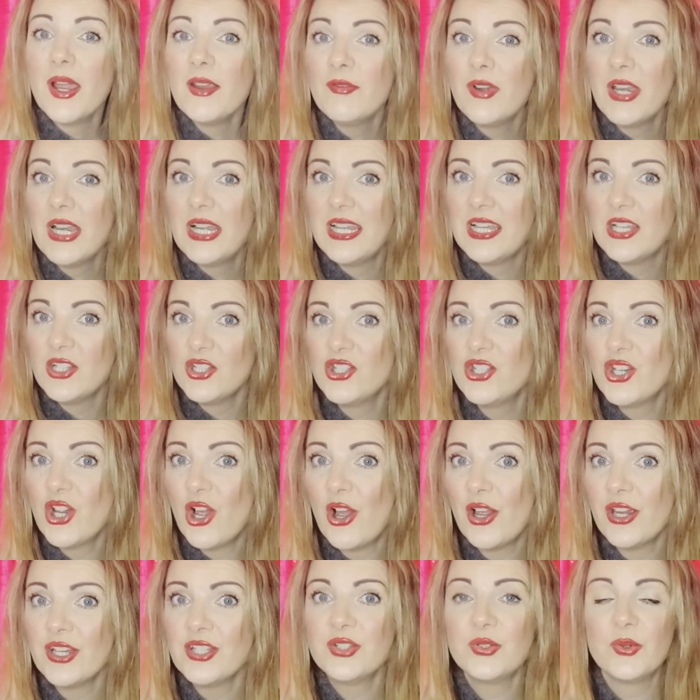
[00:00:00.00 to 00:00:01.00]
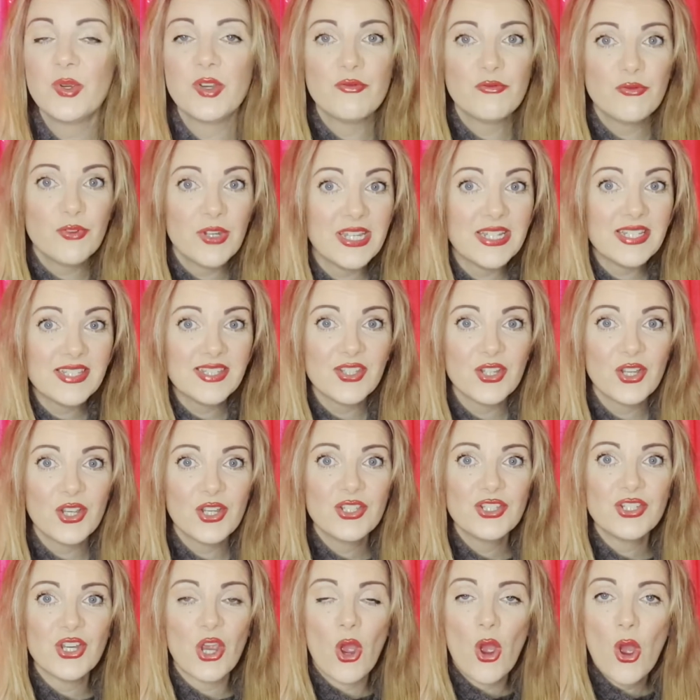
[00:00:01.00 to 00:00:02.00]
I really enjoy doing
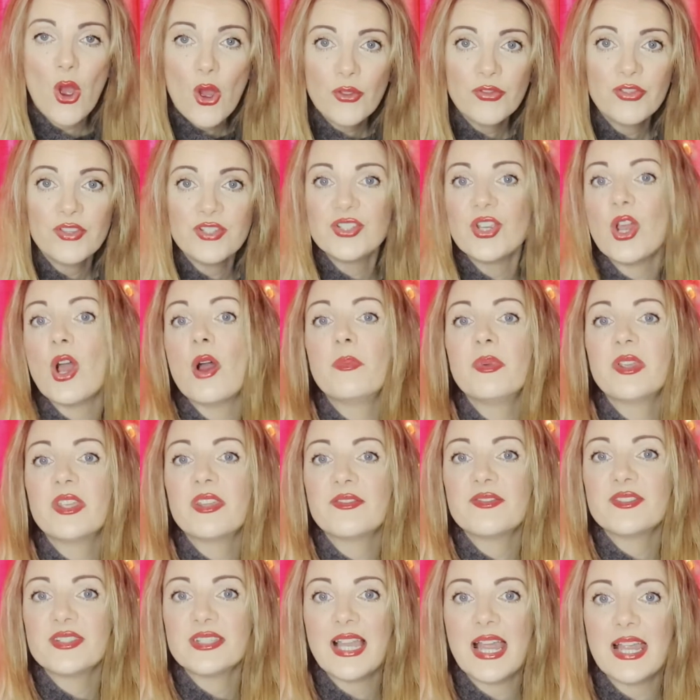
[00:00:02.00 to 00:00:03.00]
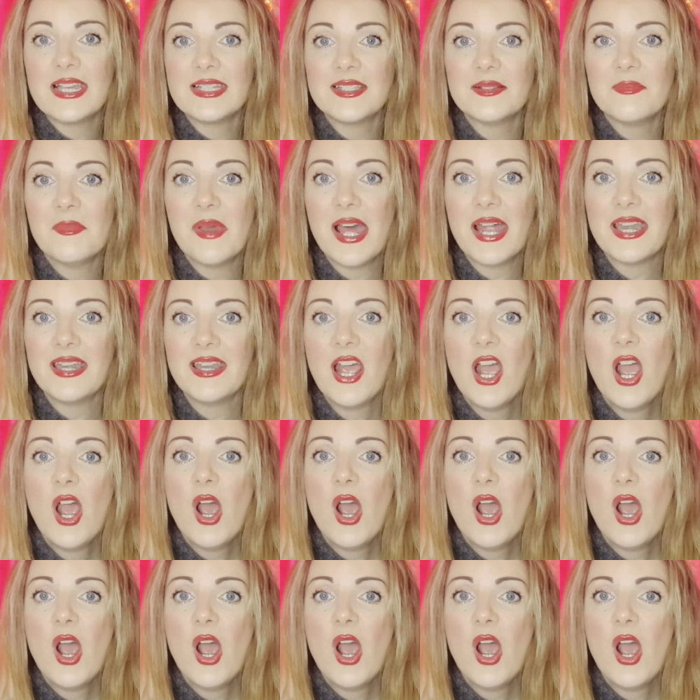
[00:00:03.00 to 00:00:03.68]
research on the topic of Slenderman,